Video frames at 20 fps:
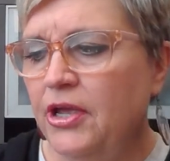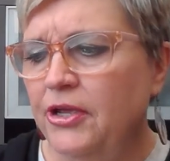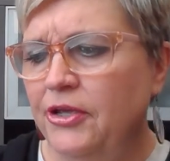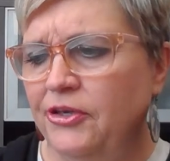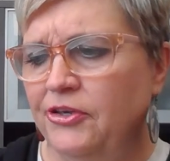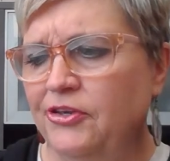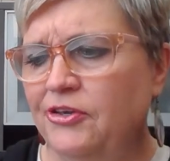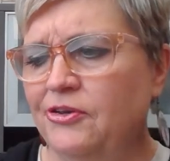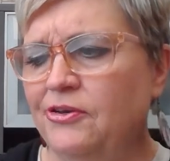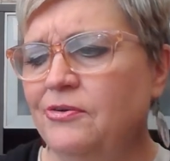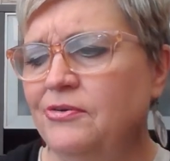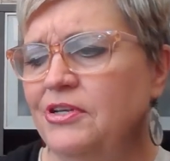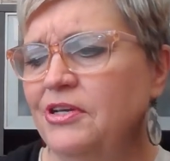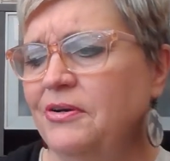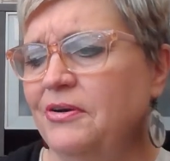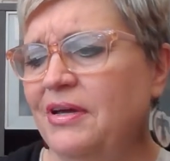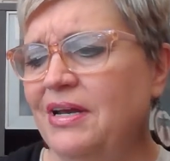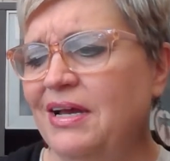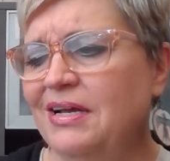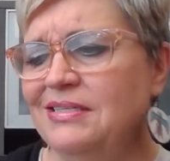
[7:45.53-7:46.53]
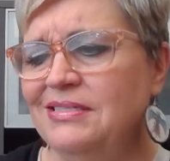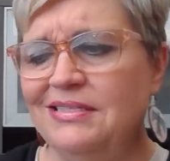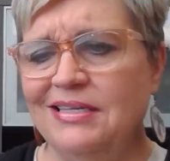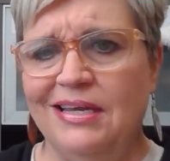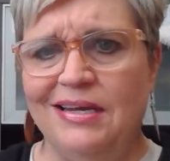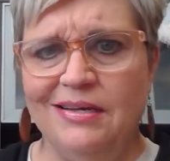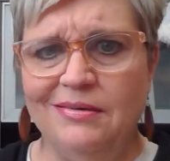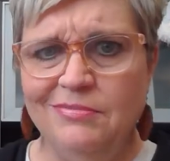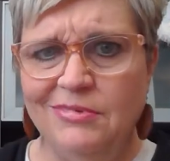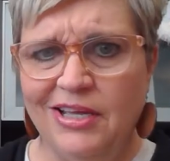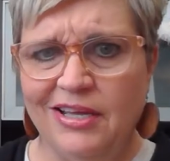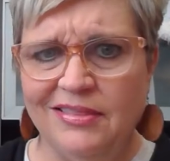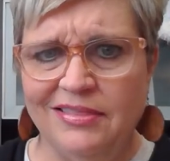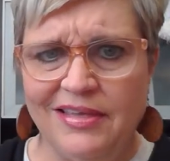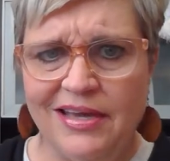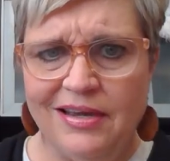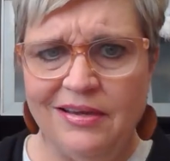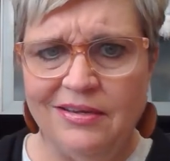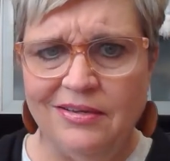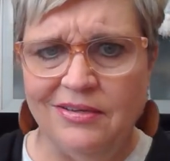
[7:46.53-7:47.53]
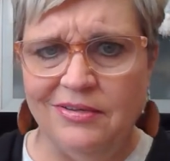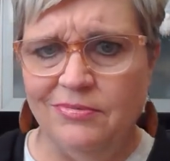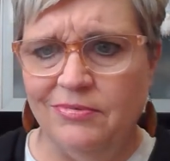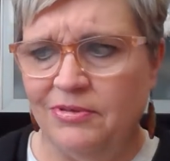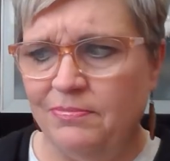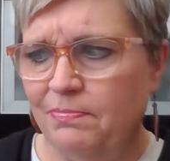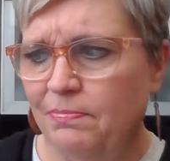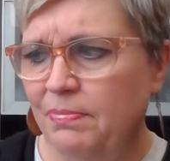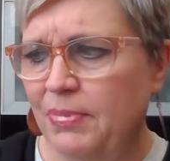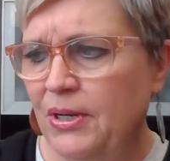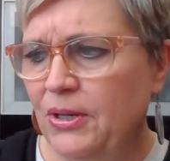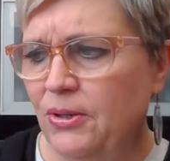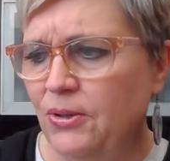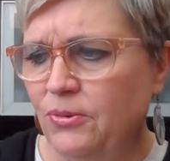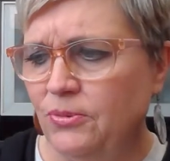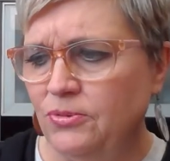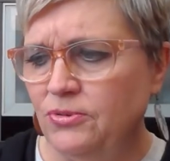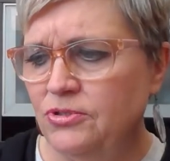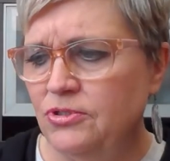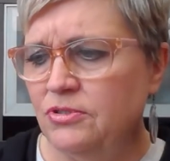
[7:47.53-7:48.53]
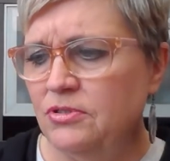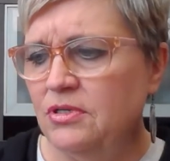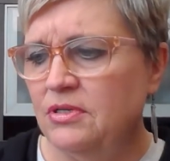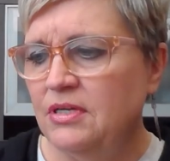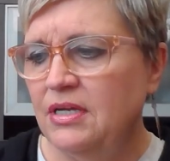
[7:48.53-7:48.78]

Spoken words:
You do it, I said. I'm not that good with bows.